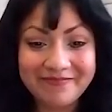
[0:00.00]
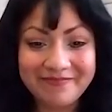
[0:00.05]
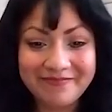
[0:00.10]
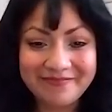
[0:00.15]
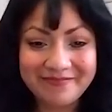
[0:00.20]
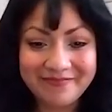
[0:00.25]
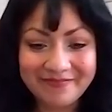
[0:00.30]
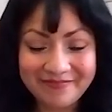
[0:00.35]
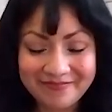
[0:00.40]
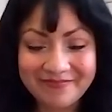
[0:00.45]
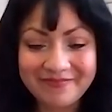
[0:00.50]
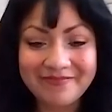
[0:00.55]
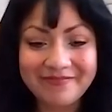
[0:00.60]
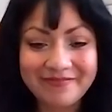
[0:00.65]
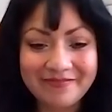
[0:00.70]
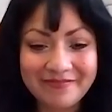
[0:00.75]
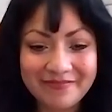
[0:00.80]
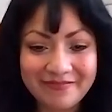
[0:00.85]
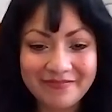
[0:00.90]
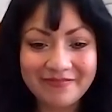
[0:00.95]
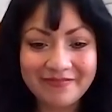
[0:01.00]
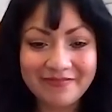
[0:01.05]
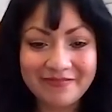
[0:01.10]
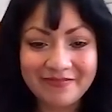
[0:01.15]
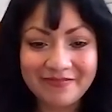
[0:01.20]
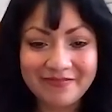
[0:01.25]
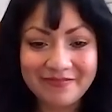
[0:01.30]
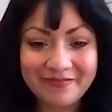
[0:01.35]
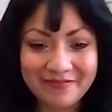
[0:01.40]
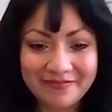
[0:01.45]

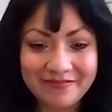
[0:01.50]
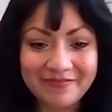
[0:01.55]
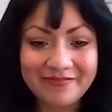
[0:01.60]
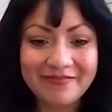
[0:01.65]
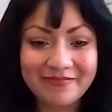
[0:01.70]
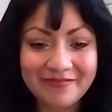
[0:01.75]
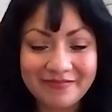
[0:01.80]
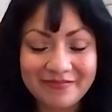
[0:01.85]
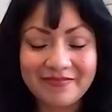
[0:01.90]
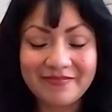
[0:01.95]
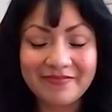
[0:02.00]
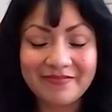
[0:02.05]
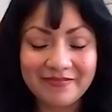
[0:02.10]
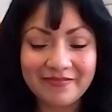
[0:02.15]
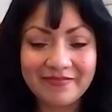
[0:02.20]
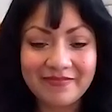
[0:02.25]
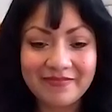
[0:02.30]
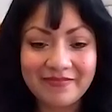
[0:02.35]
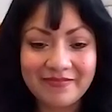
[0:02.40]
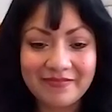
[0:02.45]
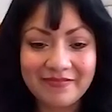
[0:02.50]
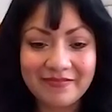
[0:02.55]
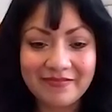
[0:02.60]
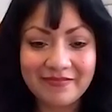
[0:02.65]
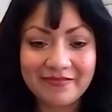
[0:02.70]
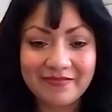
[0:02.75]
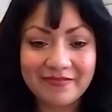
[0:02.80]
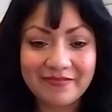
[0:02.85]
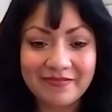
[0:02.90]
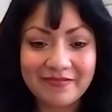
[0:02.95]

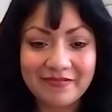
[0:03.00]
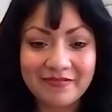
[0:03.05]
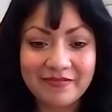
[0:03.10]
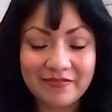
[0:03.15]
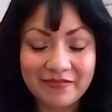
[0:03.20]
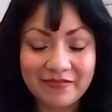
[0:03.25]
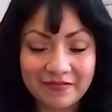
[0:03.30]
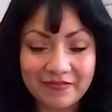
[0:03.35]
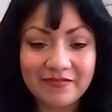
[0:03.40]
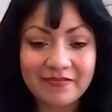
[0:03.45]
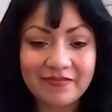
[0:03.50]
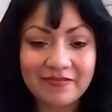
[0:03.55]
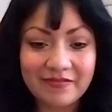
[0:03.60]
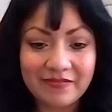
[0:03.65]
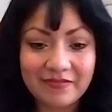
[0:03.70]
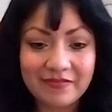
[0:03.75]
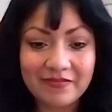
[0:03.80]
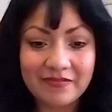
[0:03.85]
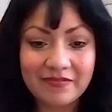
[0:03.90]
(silent)